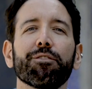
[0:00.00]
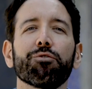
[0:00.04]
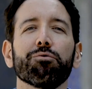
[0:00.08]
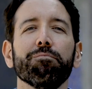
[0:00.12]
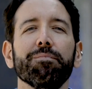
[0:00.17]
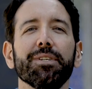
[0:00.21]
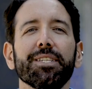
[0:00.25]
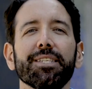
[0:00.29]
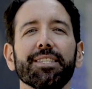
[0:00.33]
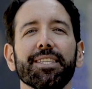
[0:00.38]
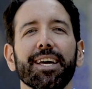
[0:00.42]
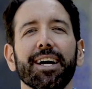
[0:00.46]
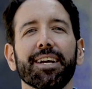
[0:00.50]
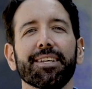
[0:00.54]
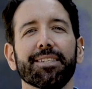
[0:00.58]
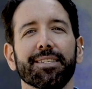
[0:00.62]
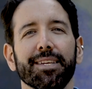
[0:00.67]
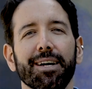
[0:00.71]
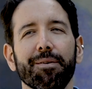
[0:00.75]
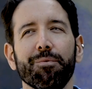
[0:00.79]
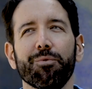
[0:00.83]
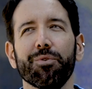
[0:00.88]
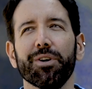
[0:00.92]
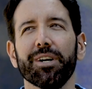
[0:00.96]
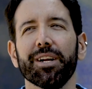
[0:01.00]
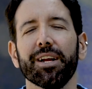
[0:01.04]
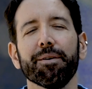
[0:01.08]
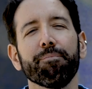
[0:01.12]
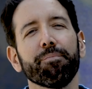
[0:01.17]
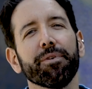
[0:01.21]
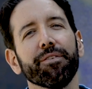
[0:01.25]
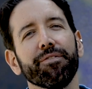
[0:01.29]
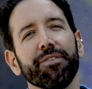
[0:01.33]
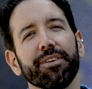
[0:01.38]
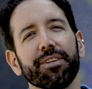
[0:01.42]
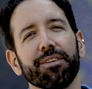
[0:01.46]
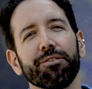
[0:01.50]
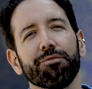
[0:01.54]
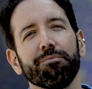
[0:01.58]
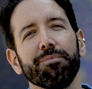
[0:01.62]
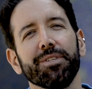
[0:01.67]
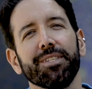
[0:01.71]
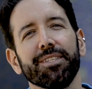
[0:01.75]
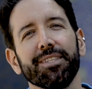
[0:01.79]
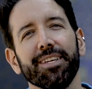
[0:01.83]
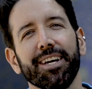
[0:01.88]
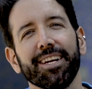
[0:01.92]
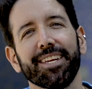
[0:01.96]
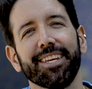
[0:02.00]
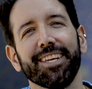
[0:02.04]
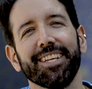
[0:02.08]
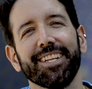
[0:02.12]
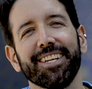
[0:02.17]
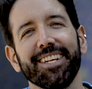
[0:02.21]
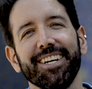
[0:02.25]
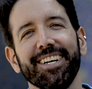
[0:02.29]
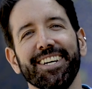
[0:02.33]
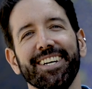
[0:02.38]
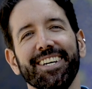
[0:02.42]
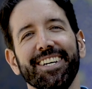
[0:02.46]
to be stuck somewhere, I prefer to be stuck in